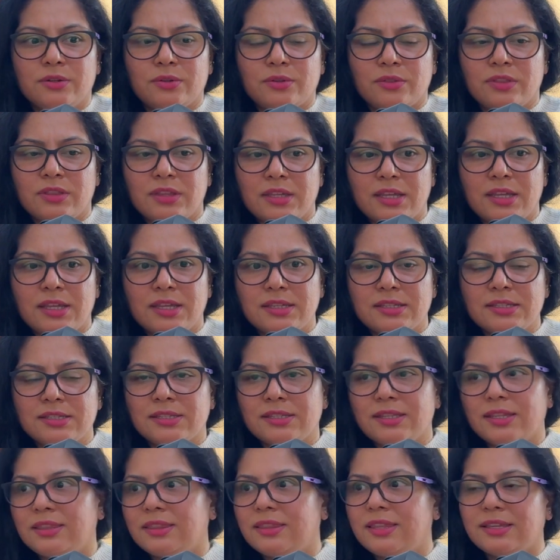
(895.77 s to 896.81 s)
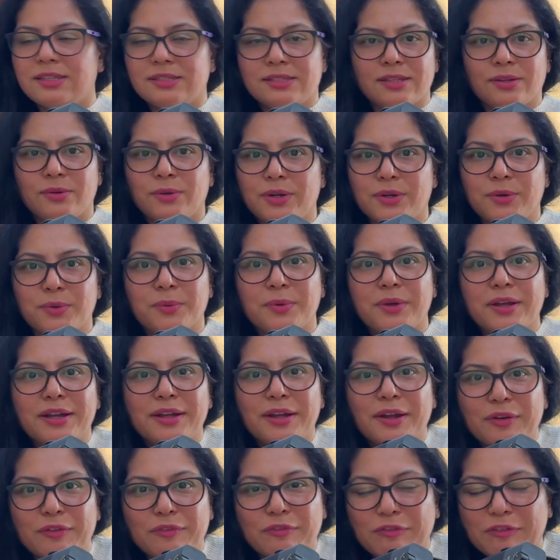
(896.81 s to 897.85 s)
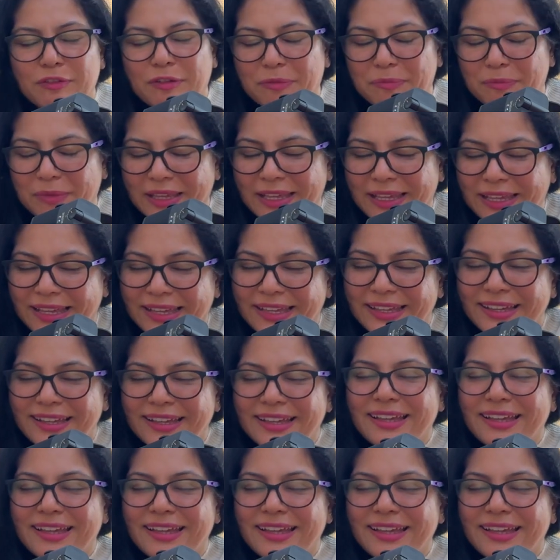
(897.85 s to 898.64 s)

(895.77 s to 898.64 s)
things, then things are going to work out for me.